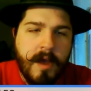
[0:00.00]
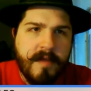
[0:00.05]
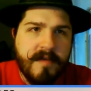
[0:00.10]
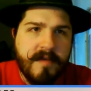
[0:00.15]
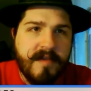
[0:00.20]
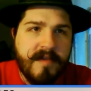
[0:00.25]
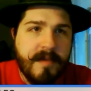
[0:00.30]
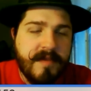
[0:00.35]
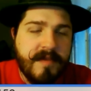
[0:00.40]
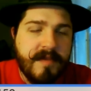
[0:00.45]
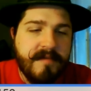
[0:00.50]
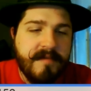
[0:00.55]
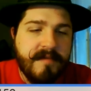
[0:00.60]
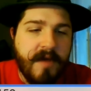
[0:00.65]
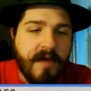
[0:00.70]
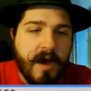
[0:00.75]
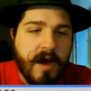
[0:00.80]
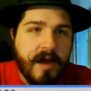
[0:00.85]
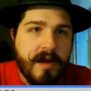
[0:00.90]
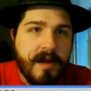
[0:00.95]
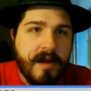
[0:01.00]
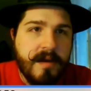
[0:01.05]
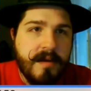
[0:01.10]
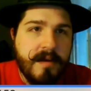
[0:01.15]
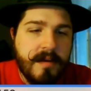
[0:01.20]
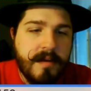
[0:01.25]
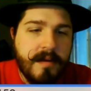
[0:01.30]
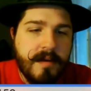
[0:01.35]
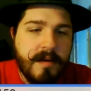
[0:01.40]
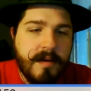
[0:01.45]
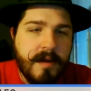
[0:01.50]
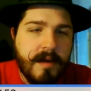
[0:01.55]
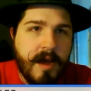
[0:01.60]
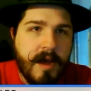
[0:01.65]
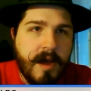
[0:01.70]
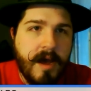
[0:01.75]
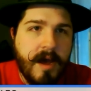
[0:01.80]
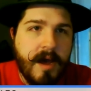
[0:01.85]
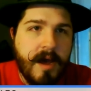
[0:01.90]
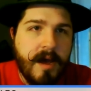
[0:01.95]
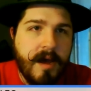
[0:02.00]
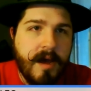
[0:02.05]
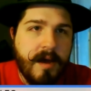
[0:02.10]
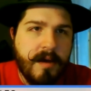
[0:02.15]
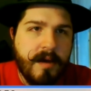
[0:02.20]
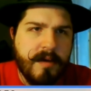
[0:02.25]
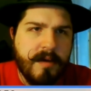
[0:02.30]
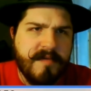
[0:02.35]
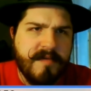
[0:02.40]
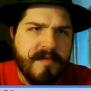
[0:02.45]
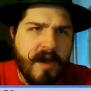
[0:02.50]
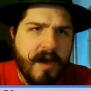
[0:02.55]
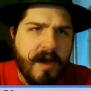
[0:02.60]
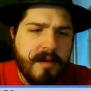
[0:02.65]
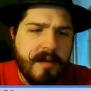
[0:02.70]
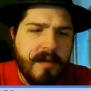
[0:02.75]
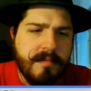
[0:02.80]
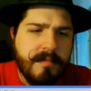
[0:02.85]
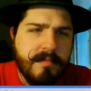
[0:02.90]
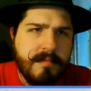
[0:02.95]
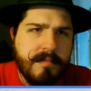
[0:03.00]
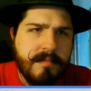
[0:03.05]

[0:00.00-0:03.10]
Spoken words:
Timothy Vaughn or Zahn